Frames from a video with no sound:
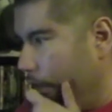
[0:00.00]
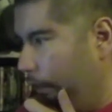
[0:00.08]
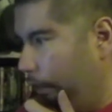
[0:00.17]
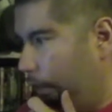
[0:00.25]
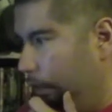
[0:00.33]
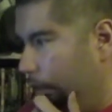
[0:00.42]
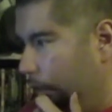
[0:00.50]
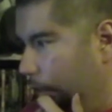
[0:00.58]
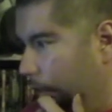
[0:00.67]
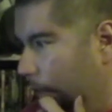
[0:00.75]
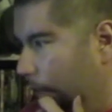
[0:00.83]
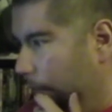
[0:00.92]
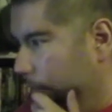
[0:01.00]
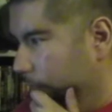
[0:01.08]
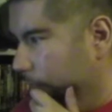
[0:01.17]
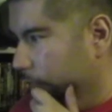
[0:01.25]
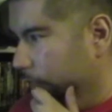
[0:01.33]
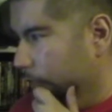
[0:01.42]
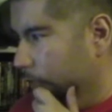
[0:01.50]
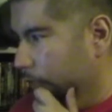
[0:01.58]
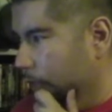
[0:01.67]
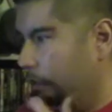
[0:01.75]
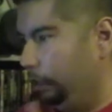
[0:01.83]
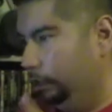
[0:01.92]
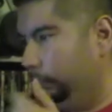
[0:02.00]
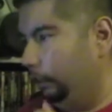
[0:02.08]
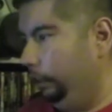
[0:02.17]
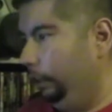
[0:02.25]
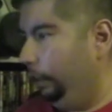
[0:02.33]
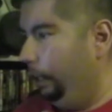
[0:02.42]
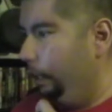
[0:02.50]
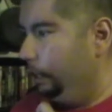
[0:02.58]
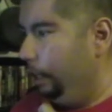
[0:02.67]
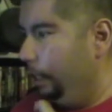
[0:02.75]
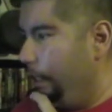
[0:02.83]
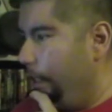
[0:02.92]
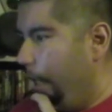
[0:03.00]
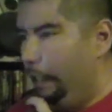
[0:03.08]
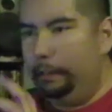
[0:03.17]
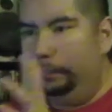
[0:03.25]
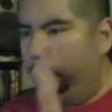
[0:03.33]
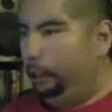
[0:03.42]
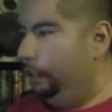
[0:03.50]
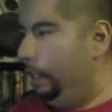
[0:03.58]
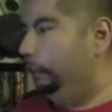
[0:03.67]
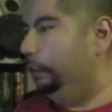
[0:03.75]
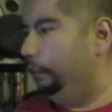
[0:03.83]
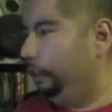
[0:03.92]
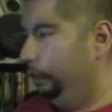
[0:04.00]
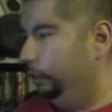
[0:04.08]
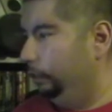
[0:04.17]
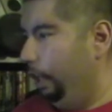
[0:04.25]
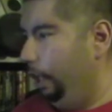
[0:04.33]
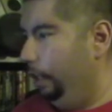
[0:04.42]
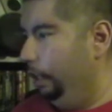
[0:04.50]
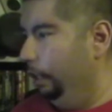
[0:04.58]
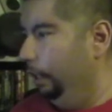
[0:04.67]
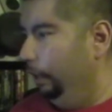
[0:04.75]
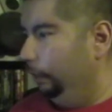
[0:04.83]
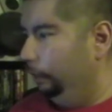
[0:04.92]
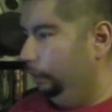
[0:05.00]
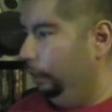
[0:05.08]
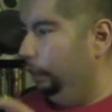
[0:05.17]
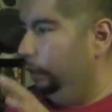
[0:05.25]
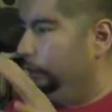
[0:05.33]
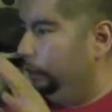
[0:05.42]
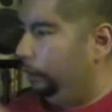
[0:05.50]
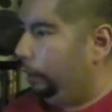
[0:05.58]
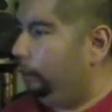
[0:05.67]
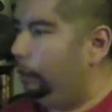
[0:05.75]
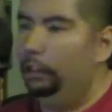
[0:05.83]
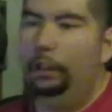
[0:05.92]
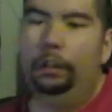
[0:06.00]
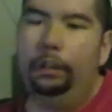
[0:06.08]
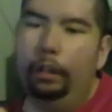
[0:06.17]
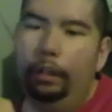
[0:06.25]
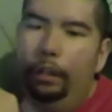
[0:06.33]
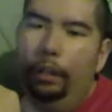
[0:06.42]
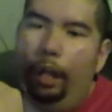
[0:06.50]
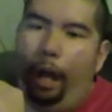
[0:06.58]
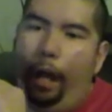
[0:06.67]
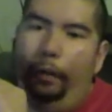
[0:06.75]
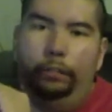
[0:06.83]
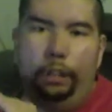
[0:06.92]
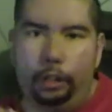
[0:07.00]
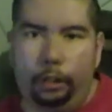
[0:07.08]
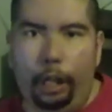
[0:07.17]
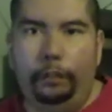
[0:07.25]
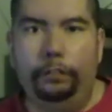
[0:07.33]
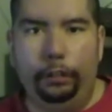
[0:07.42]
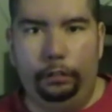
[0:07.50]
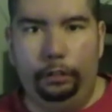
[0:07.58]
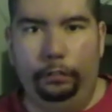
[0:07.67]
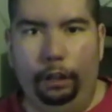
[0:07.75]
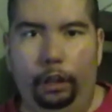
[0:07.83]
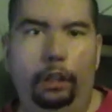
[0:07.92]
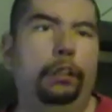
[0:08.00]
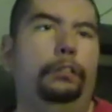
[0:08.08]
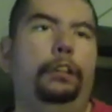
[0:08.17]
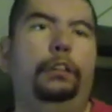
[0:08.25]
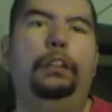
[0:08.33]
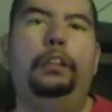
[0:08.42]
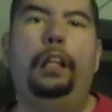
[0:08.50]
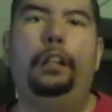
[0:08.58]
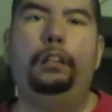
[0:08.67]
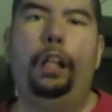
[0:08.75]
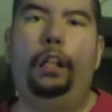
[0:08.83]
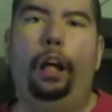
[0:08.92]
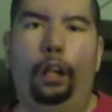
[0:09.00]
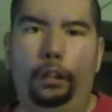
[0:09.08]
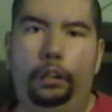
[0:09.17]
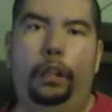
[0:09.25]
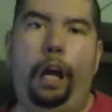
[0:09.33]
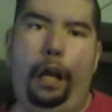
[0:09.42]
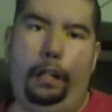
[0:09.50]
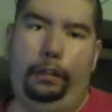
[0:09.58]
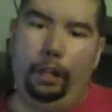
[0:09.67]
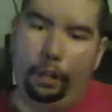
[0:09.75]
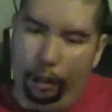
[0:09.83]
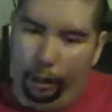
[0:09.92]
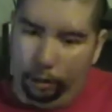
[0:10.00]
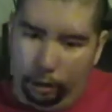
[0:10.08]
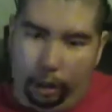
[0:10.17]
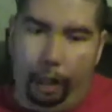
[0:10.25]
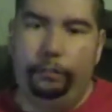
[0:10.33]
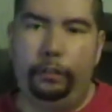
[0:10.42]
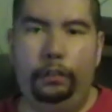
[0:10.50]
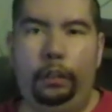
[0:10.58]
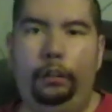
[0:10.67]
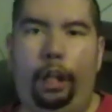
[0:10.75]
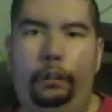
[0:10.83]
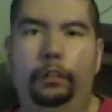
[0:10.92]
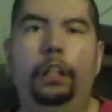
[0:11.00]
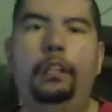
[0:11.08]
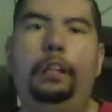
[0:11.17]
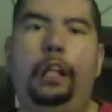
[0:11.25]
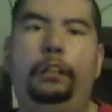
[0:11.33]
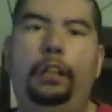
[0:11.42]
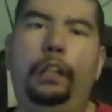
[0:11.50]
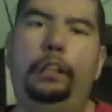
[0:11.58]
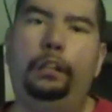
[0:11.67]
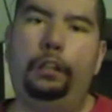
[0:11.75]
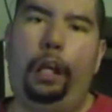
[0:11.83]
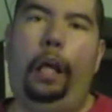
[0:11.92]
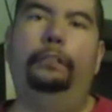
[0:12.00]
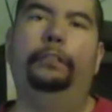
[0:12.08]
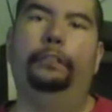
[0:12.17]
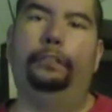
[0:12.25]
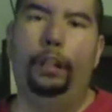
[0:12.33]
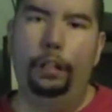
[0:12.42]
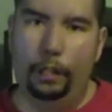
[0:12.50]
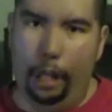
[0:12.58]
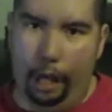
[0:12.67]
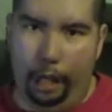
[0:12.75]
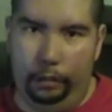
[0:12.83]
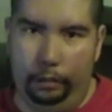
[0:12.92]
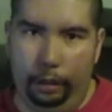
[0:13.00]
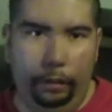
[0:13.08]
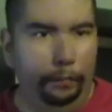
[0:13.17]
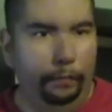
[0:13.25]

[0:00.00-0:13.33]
Okay, so this is funny because I didn't plan it this way, but if you look at the list, I have Escape from Tomorrow, and the very next day also has Escape in the title, and that's Escape Plan.